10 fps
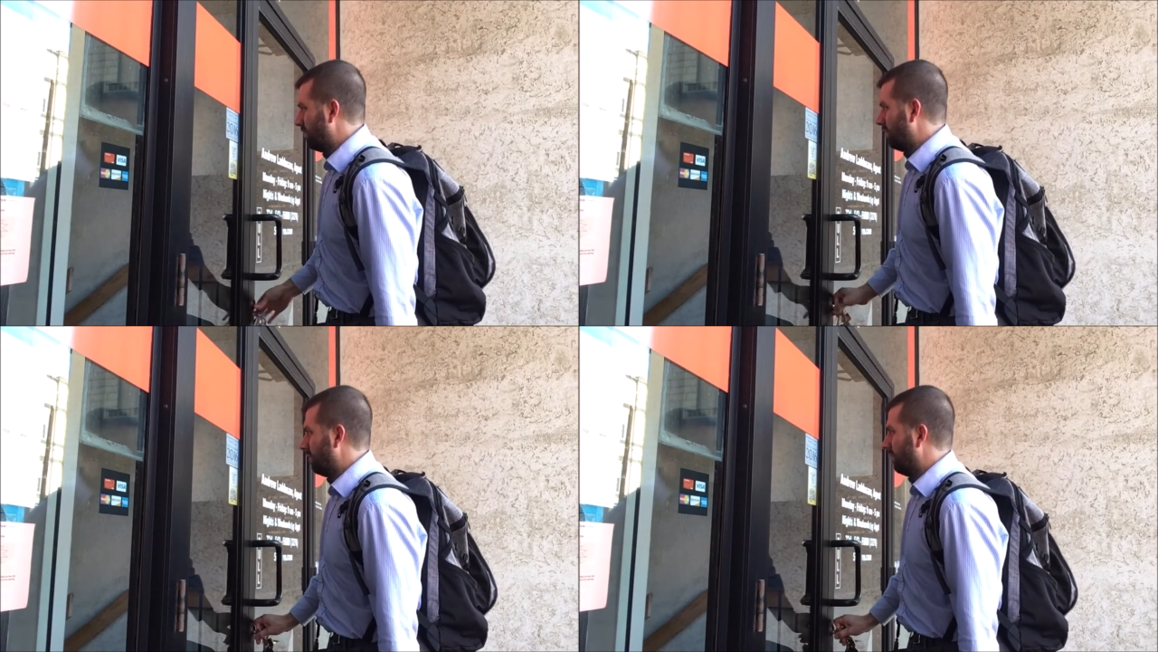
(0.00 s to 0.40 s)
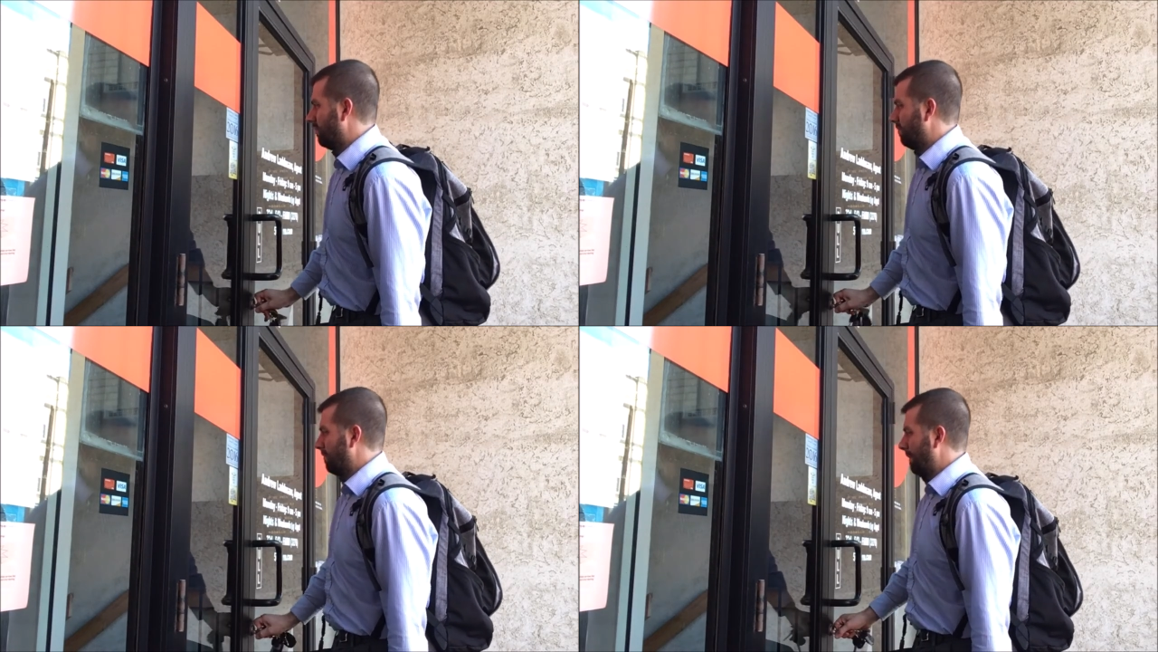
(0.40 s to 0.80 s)

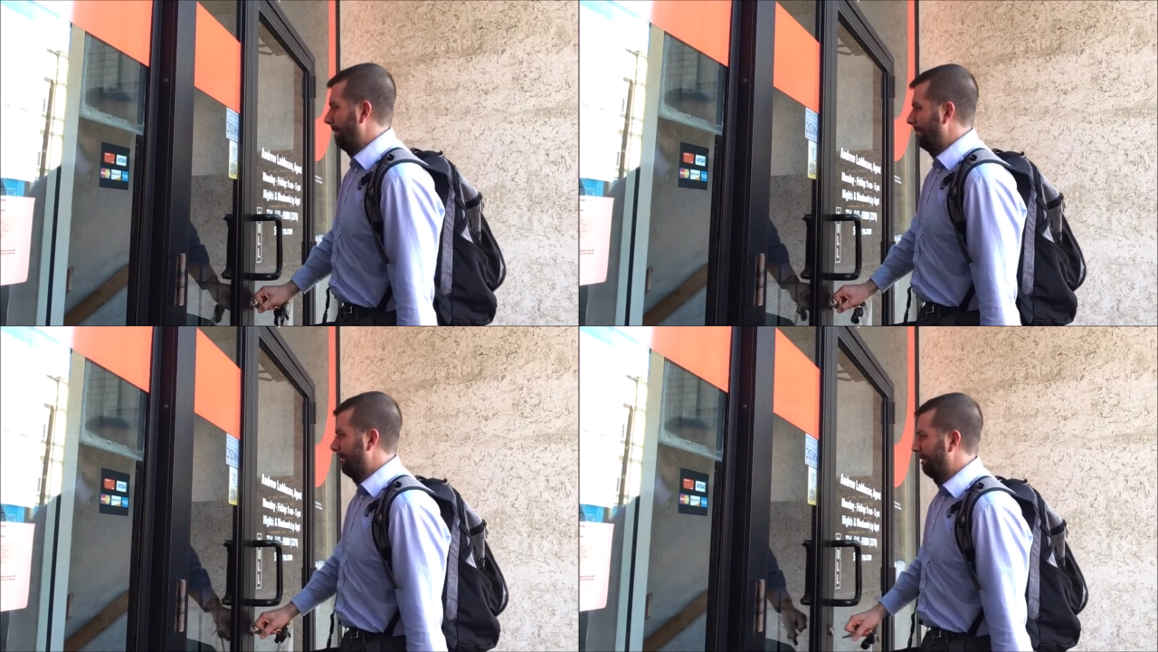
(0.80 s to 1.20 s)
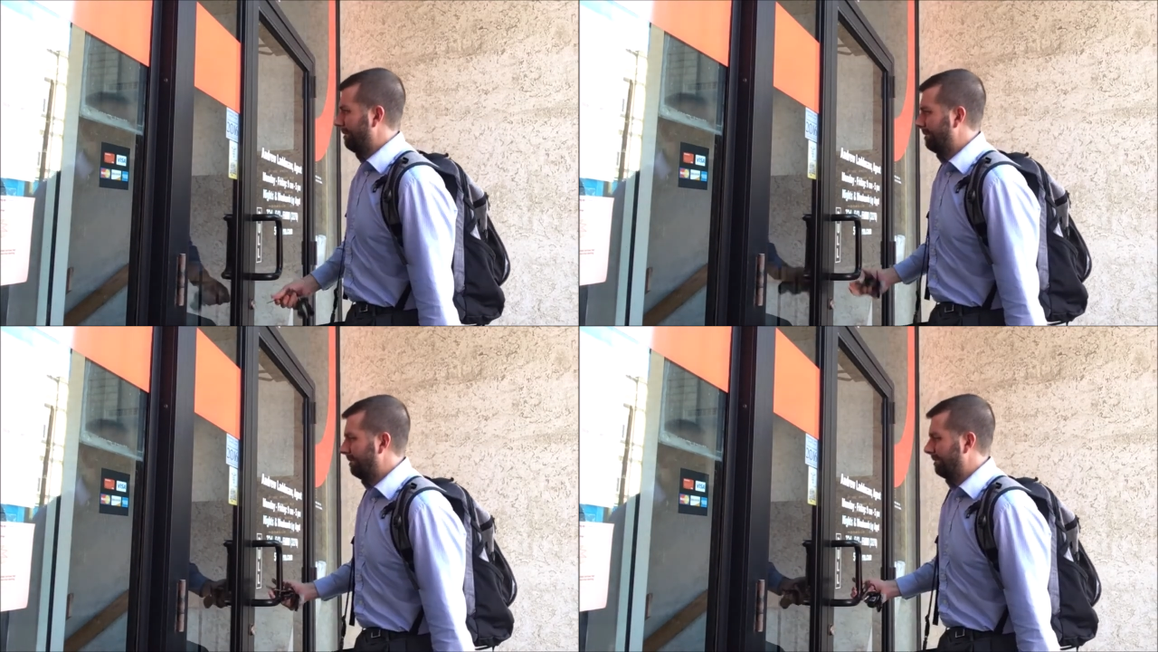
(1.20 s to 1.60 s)

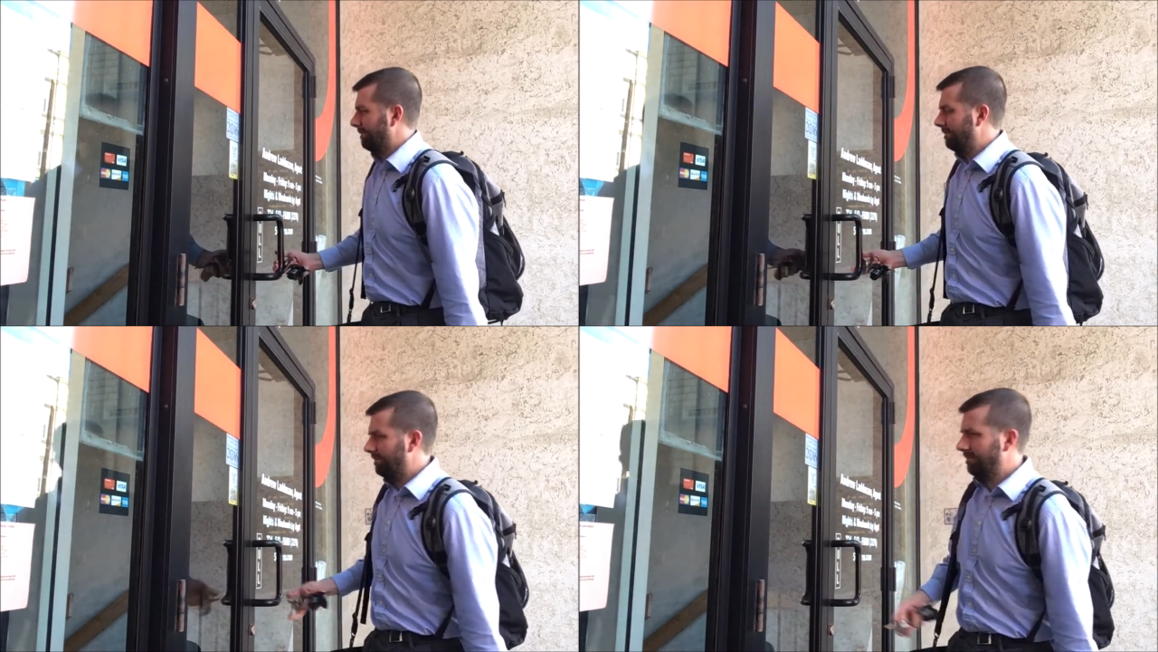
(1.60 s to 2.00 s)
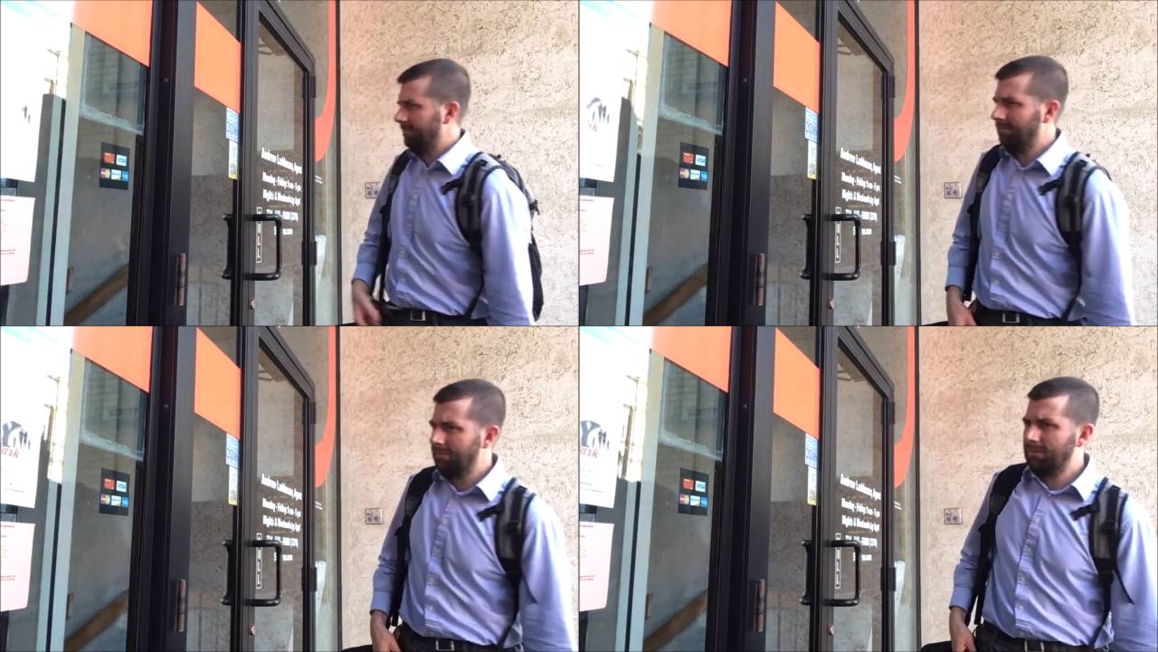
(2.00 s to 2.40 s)

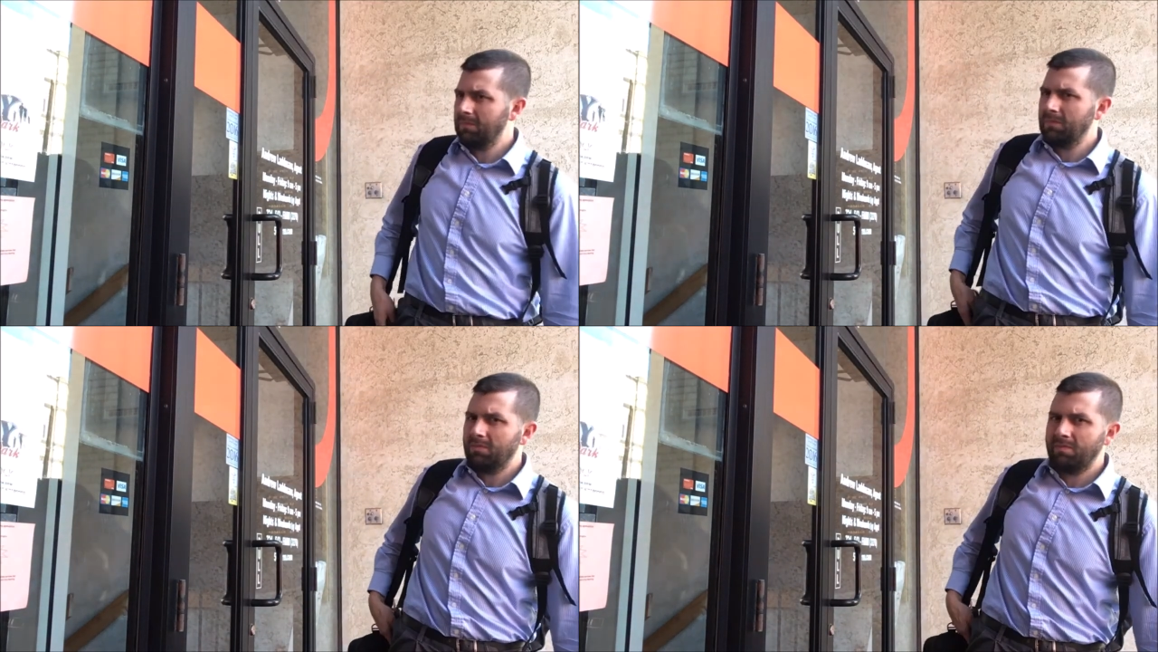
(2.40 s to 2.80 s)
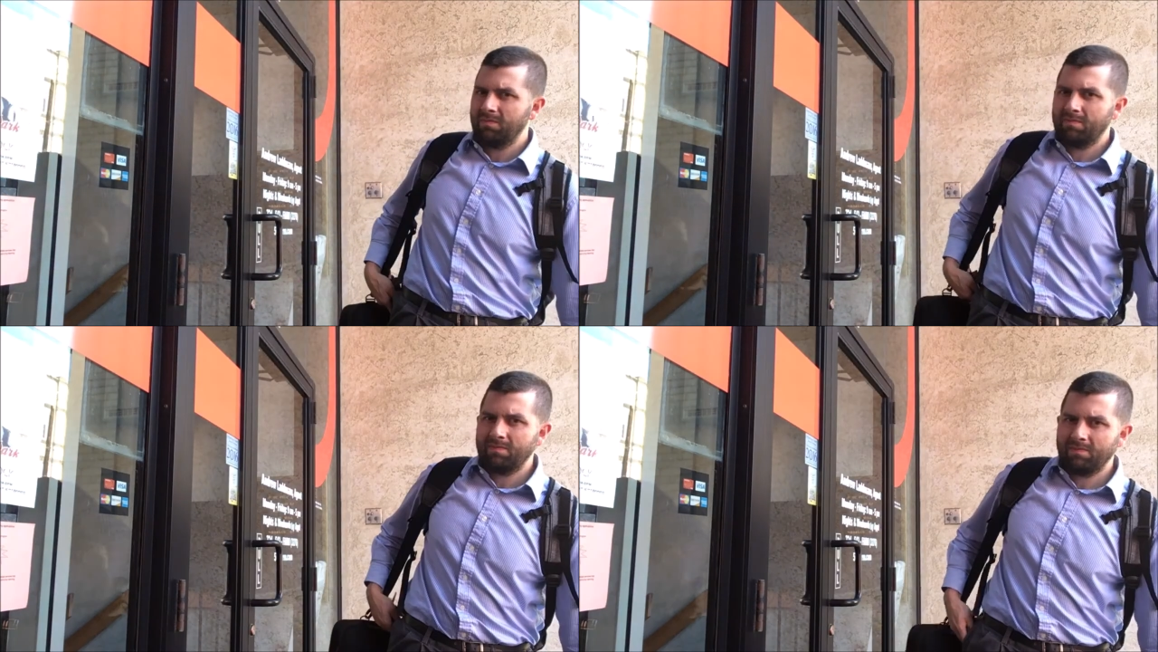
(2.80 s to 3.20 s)

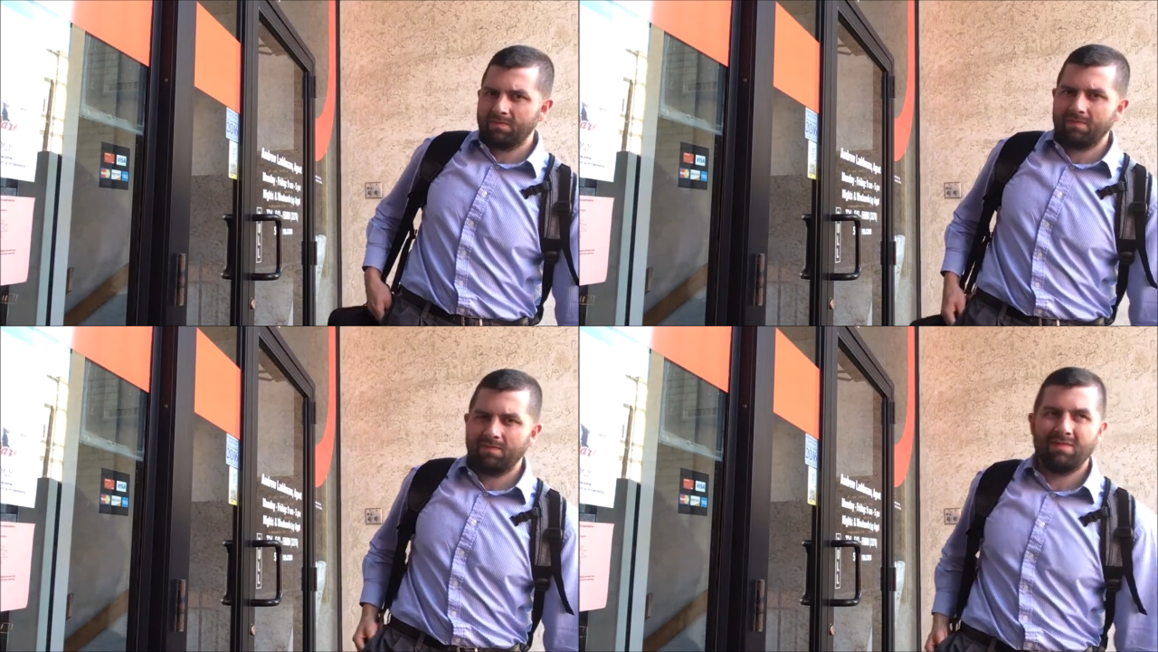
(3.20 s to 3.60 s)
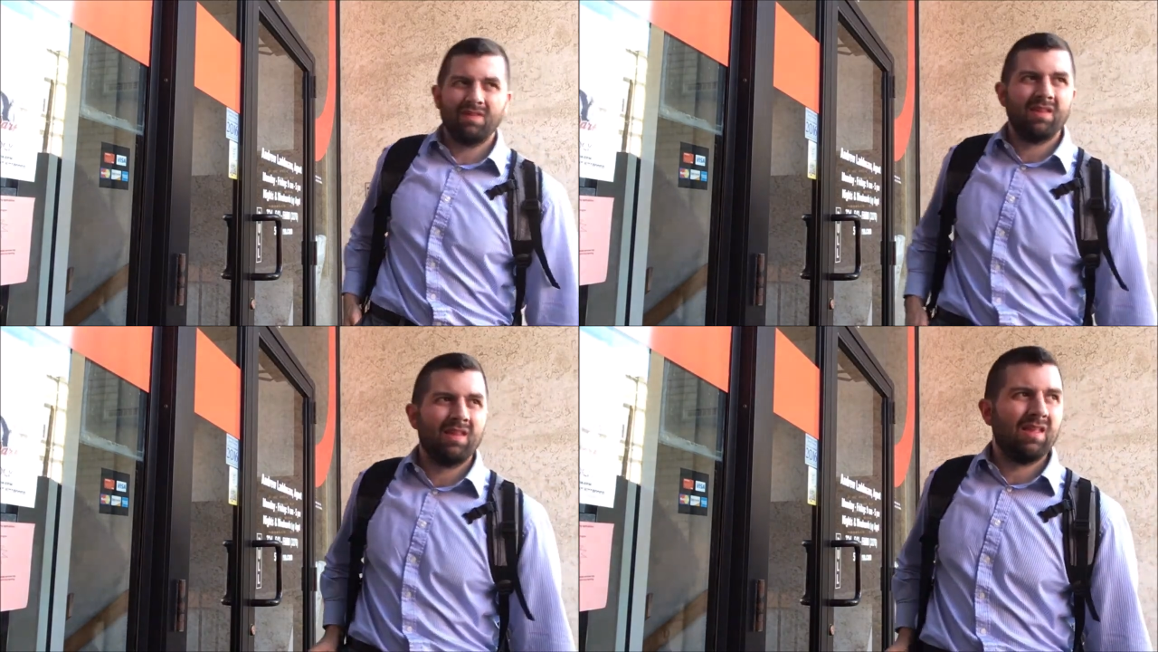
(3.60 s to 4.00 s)

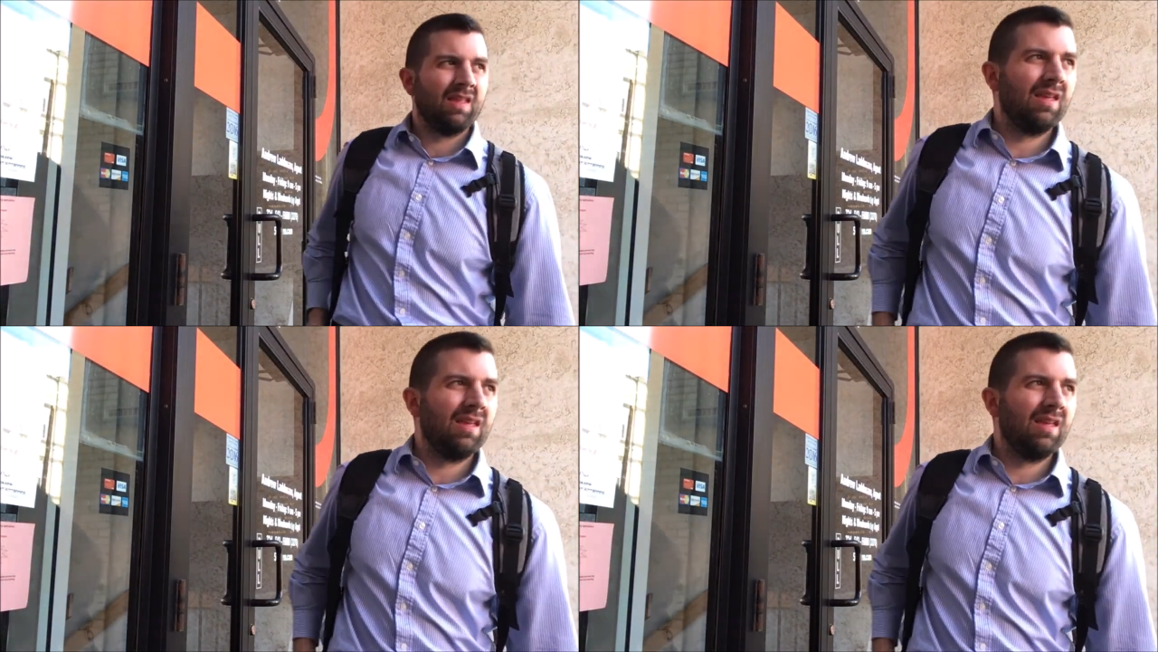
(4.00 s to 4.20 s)
Nobody speaks.